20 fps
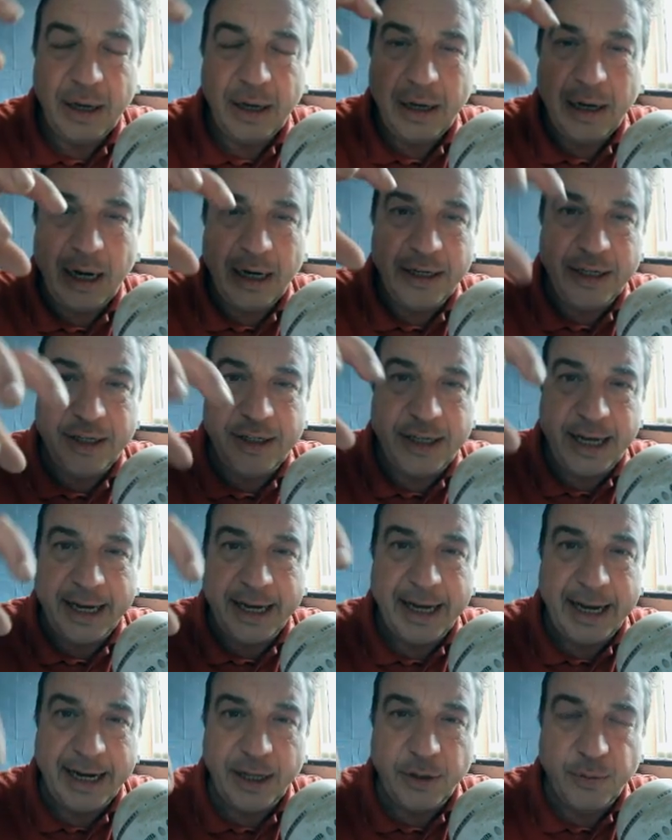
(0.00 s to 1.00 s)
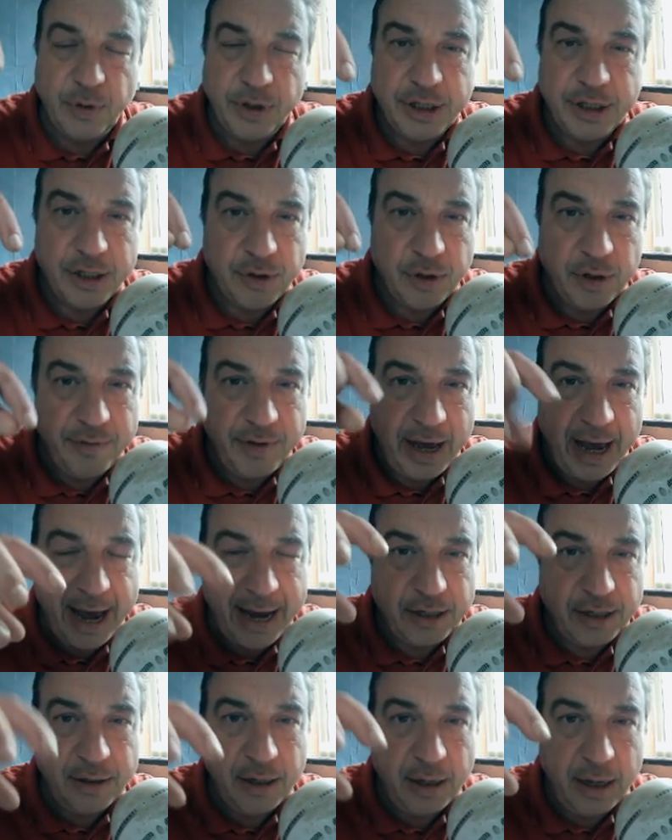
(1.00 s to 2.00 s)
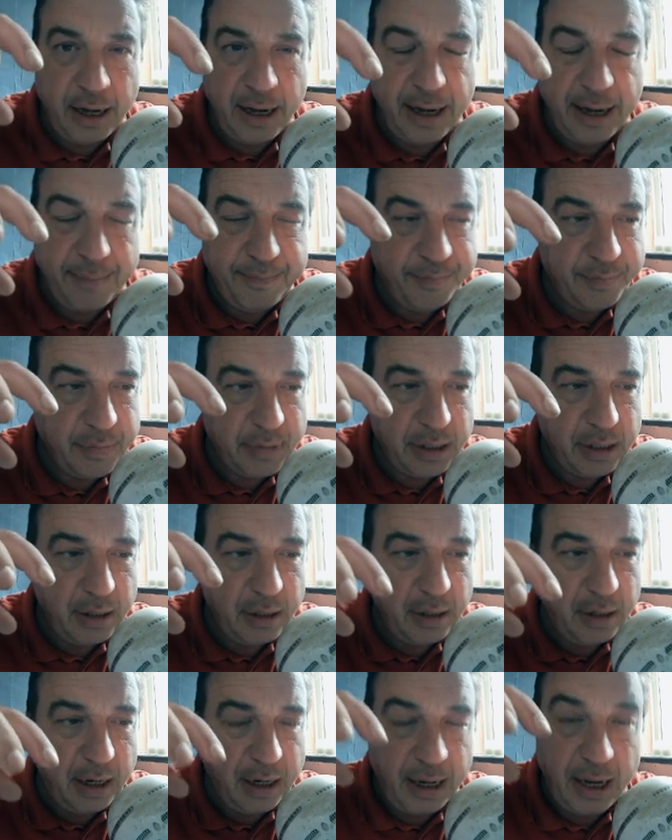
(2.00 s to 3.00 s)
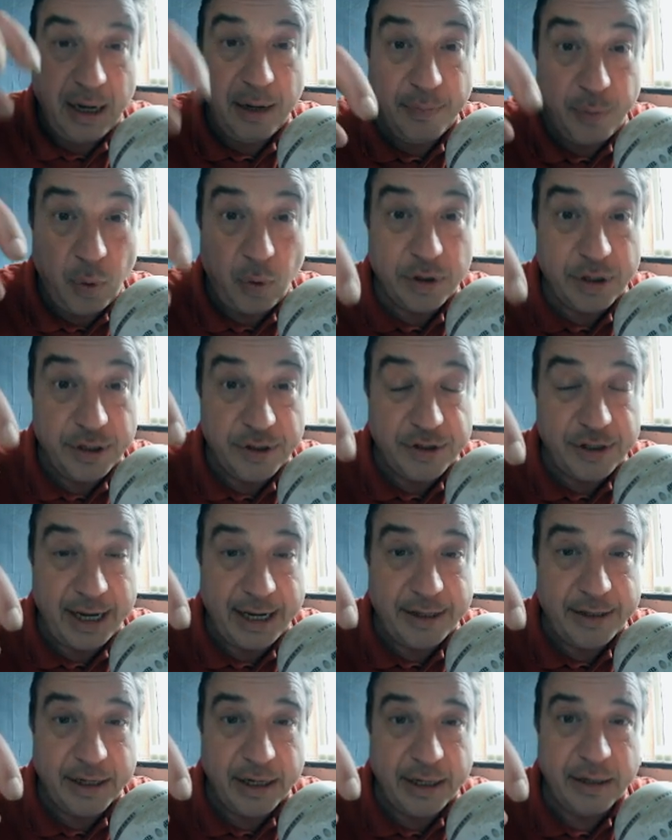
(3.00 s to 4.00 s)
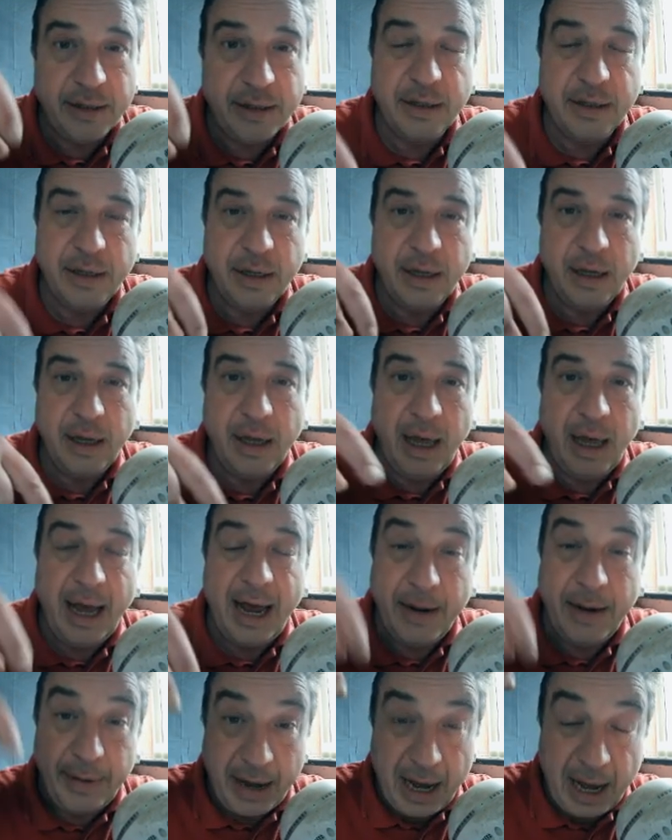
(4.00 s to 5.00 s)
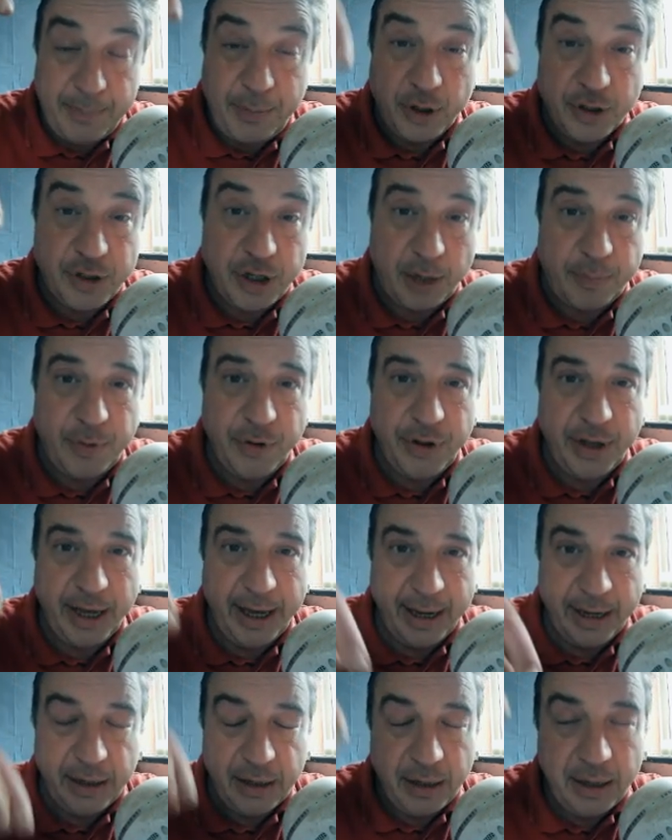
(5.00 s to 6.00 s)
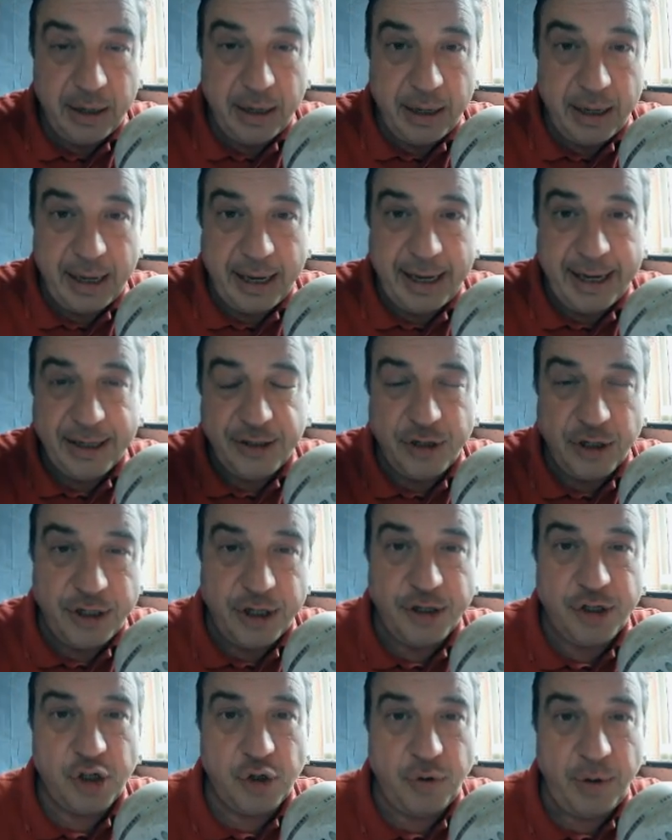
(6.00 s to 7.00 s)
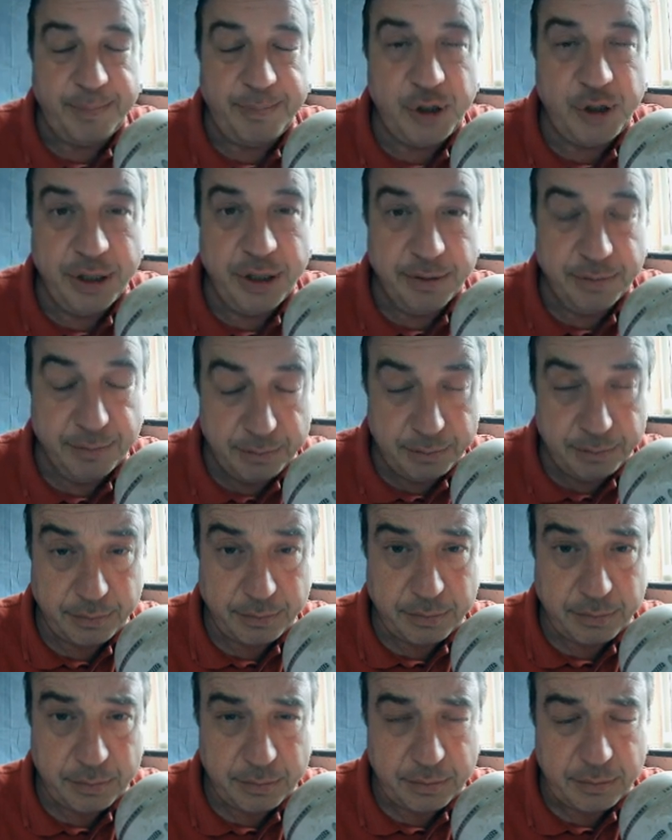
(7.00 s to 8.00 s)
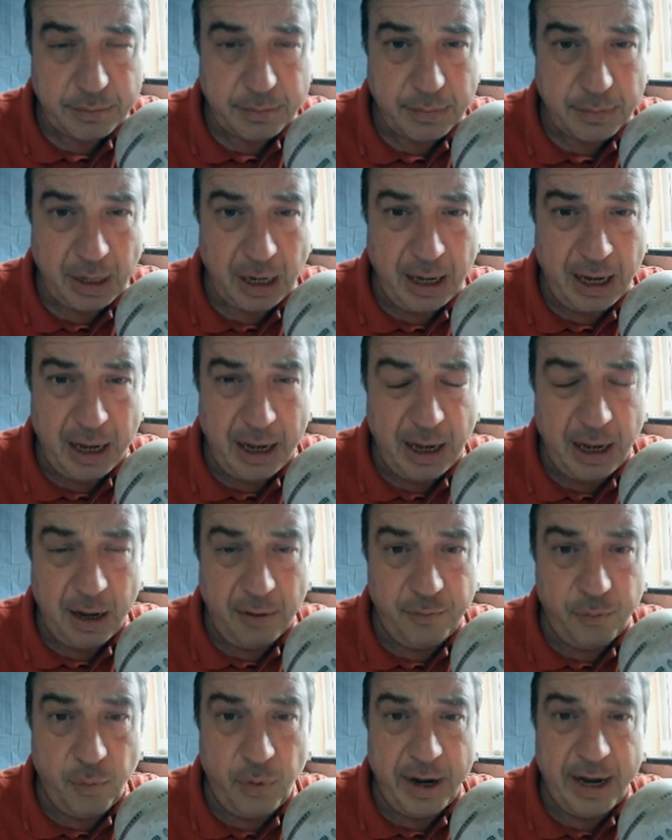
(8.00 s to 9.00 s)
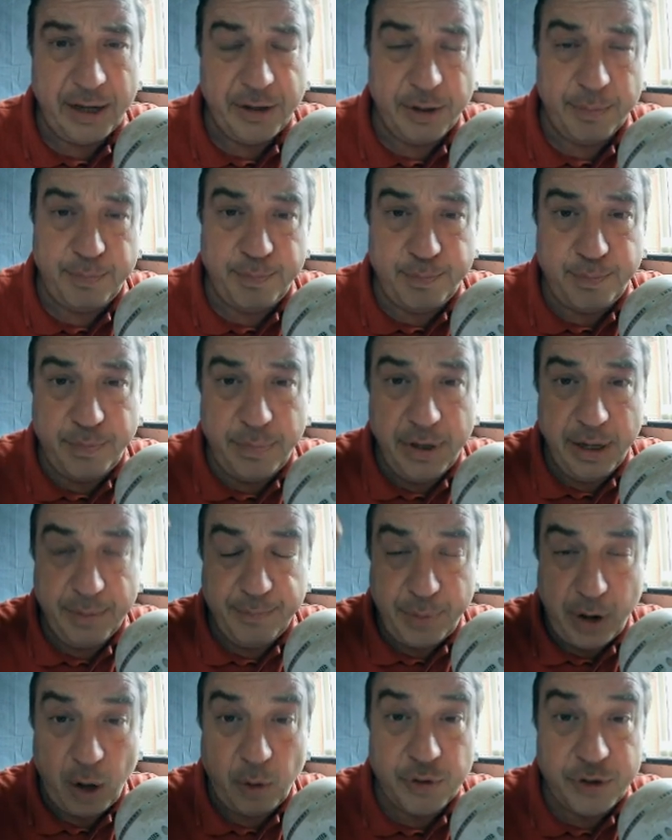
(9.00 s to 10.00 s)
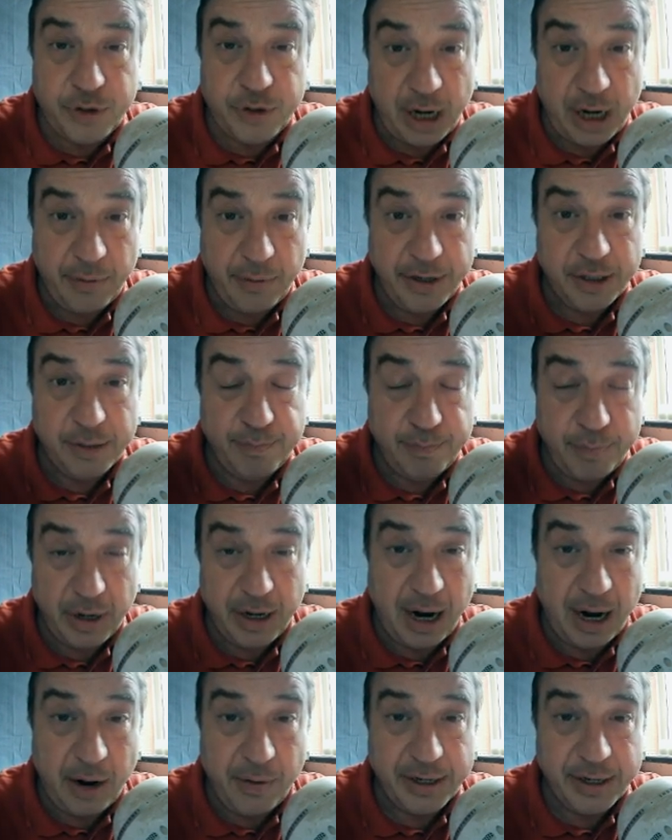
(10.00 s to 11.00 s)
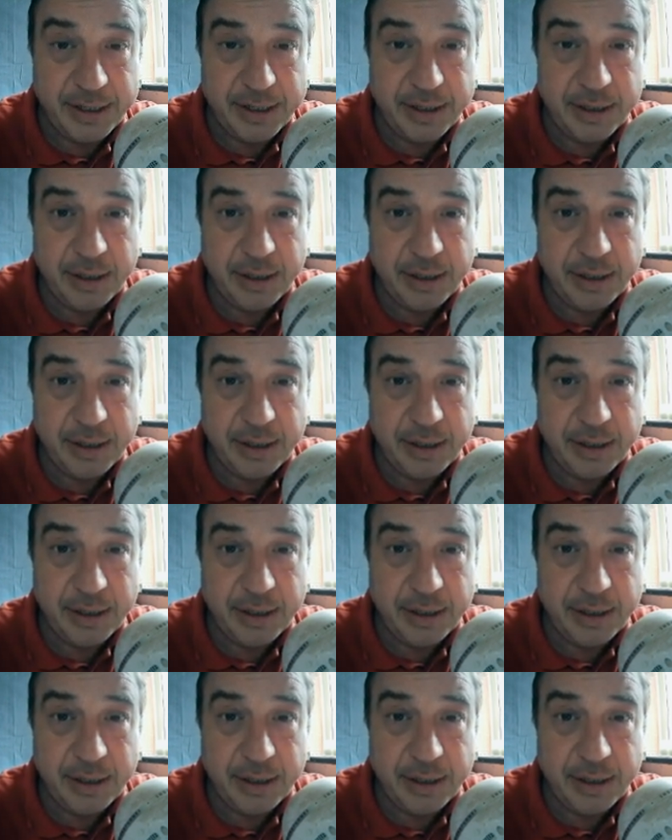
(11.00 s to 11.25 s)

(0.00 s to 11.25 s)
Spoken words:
And the St Genevieve was a sort of a head, an important centre. Anyway, up on top of there is the description of where the pole star is, Polaris.